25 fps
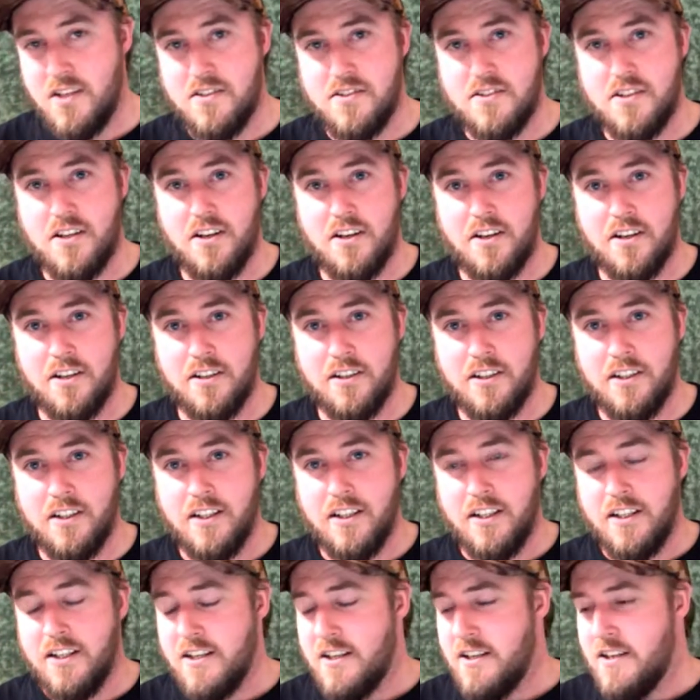So
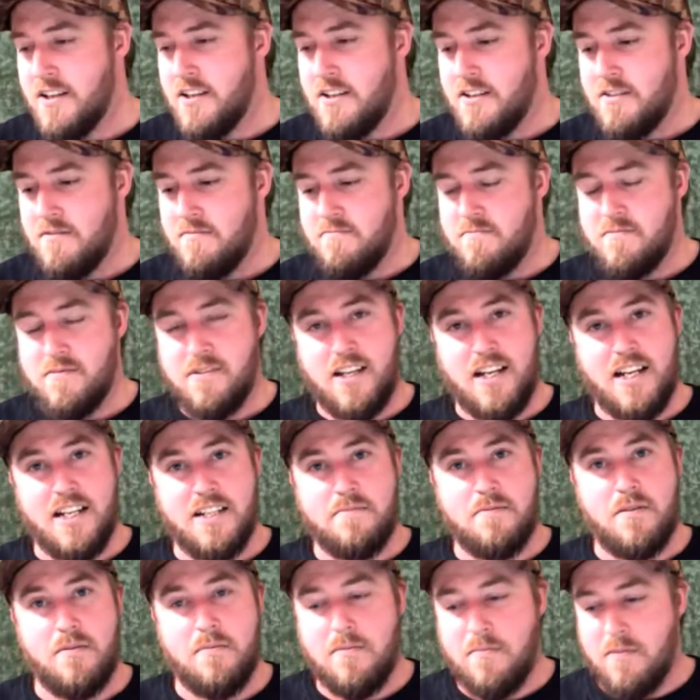
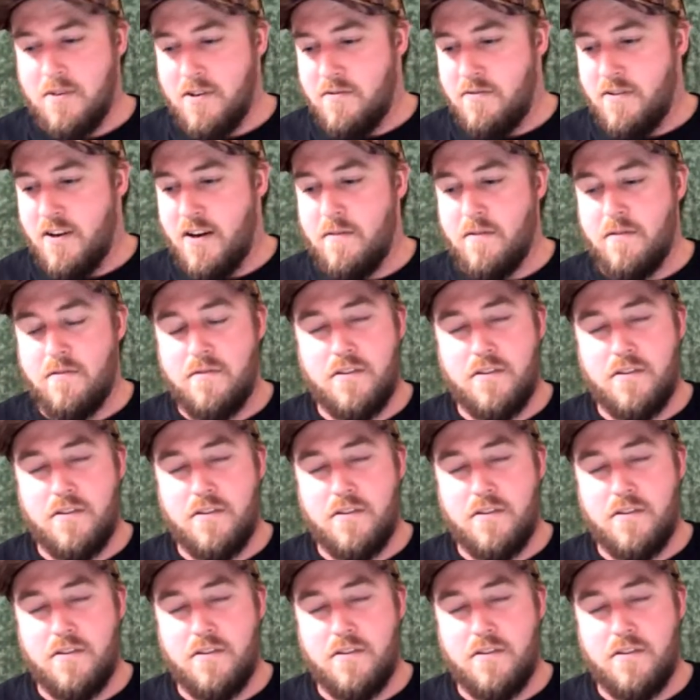that's probably my favorite